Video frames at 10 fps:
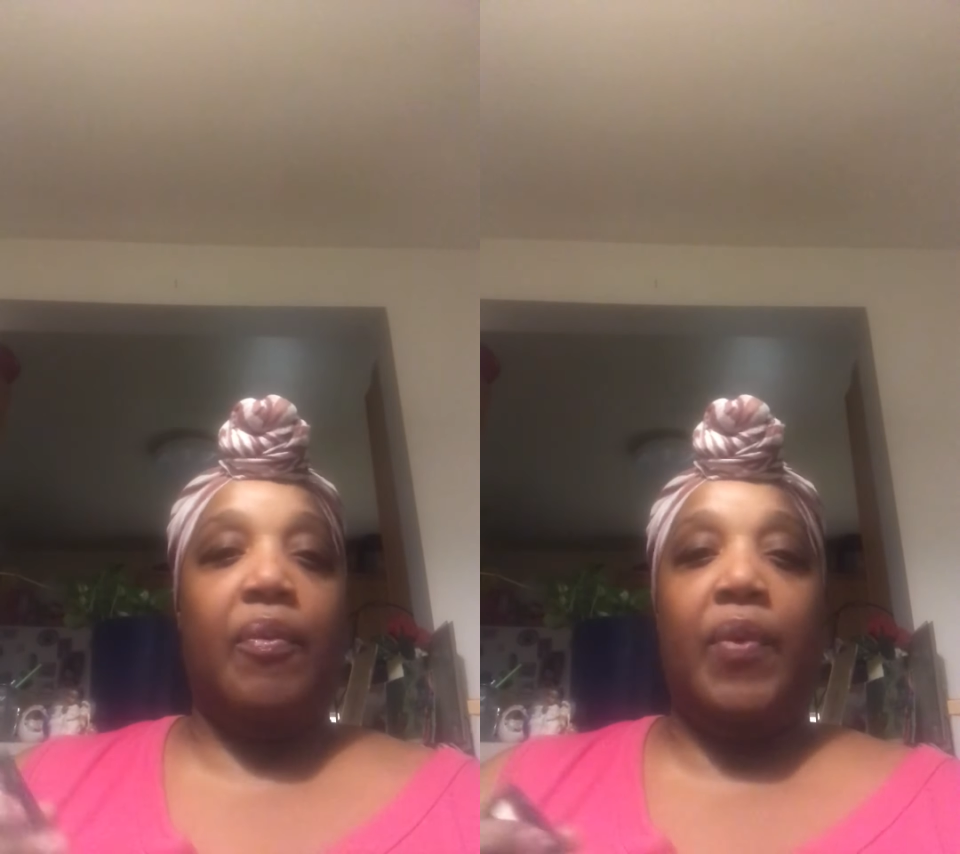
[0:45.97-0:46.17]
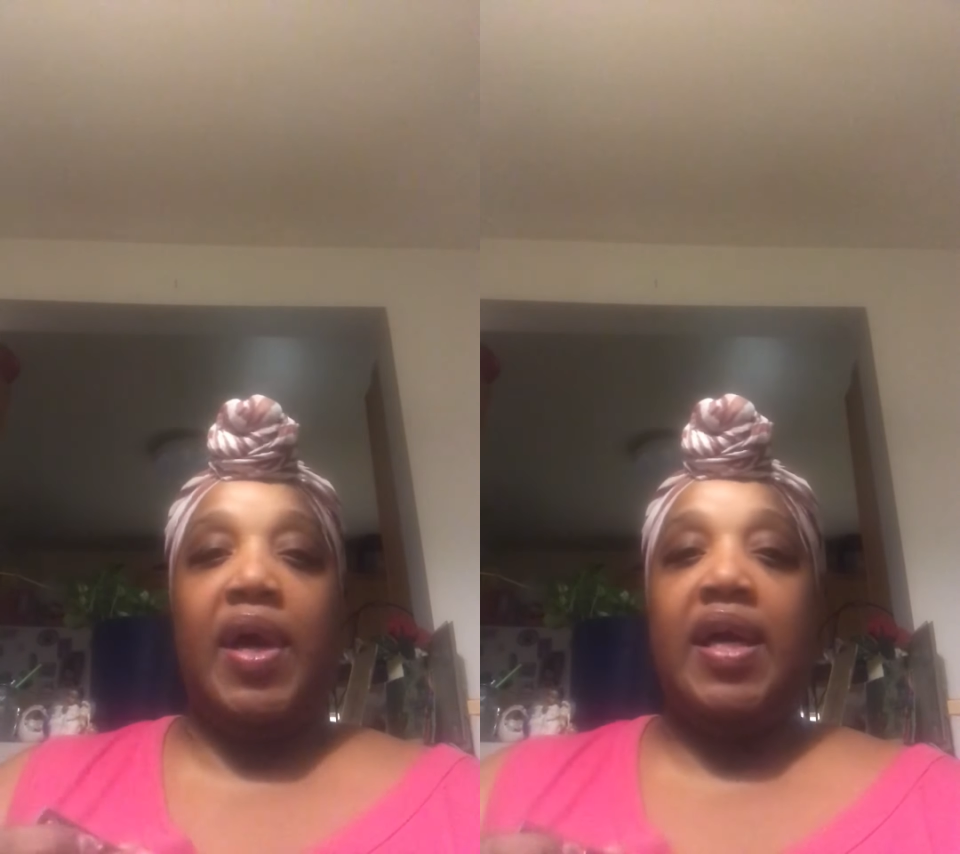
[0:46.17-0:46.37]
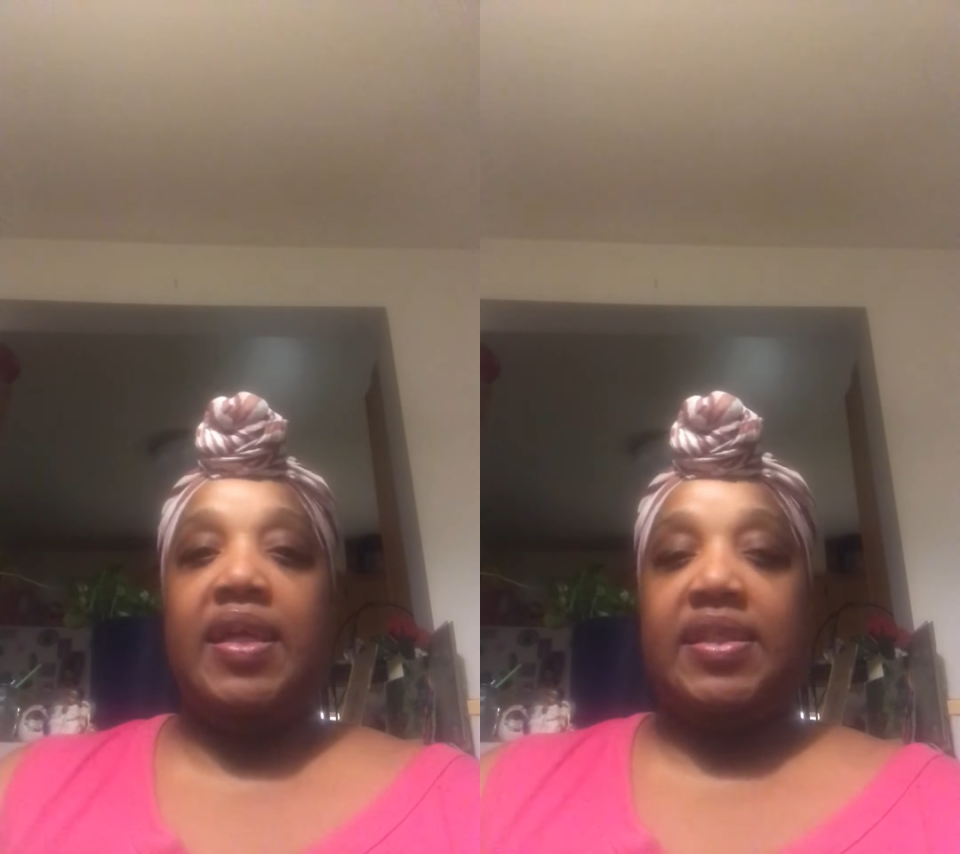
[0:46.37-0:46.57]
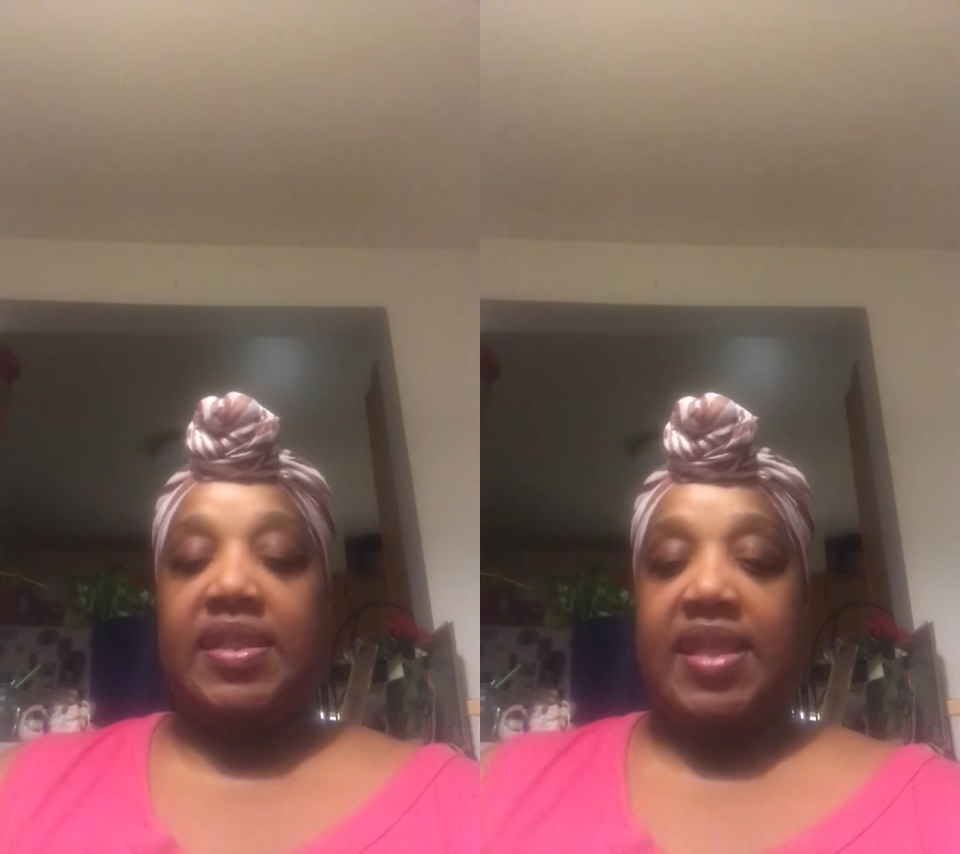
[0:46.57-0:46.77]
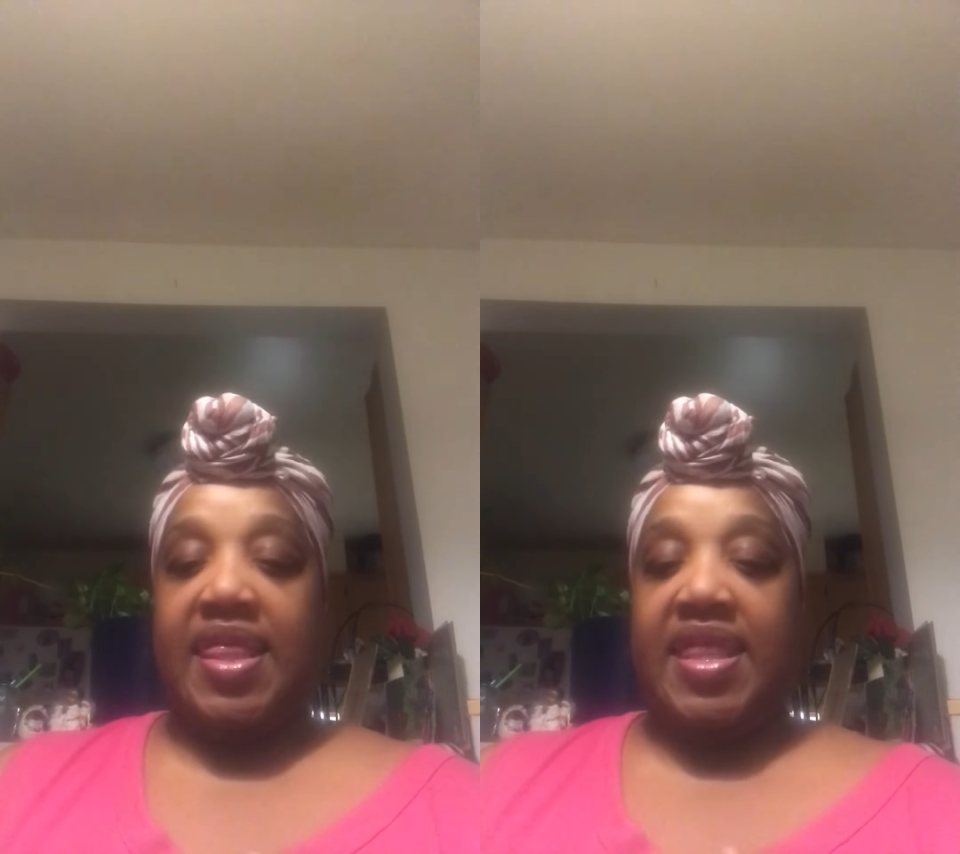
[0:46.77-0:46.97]

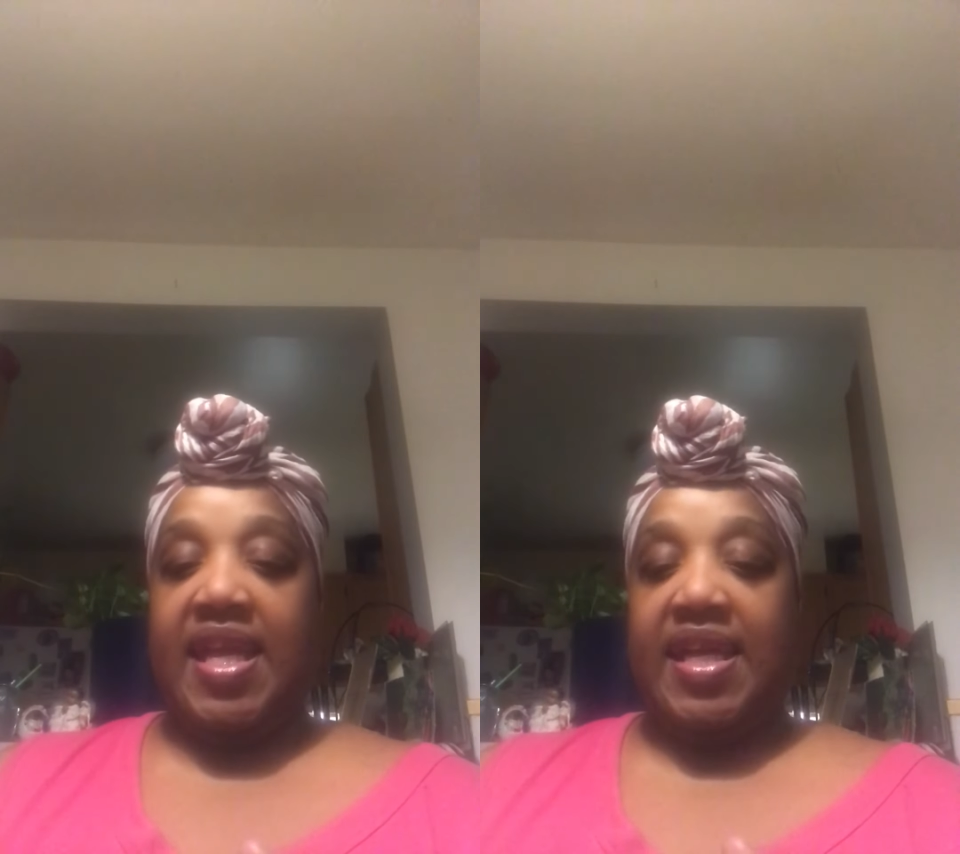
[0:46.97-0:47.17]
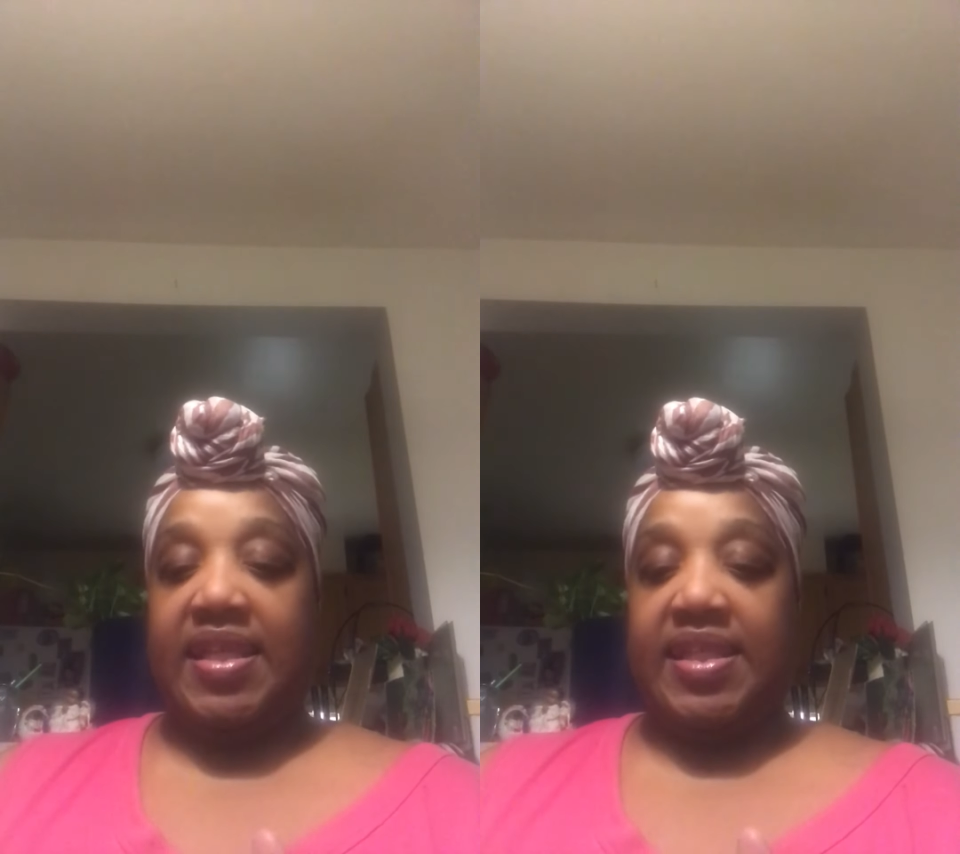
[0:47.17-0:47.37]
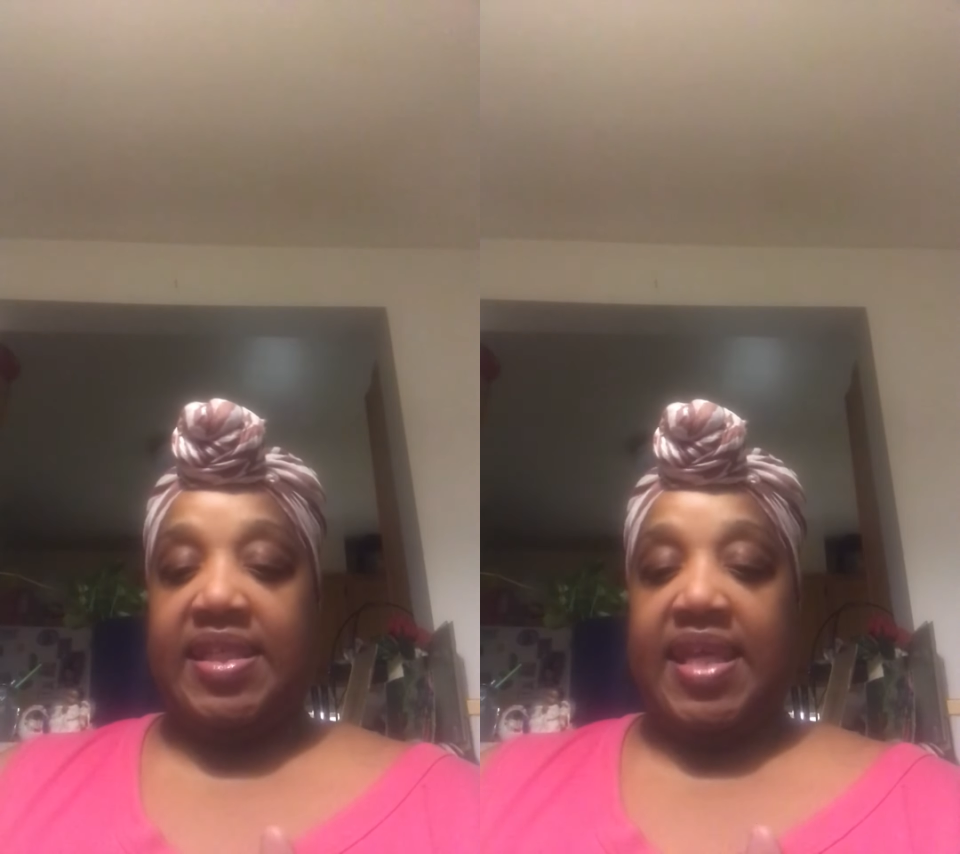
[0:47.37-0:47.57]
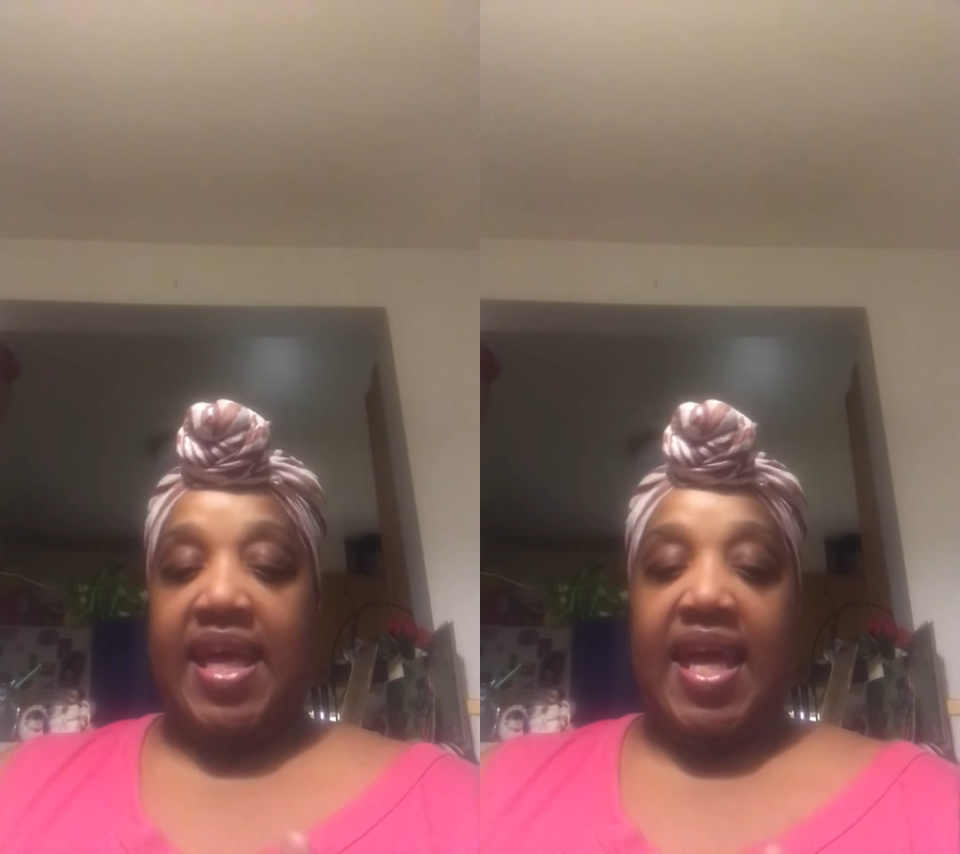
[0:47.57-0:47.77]
was this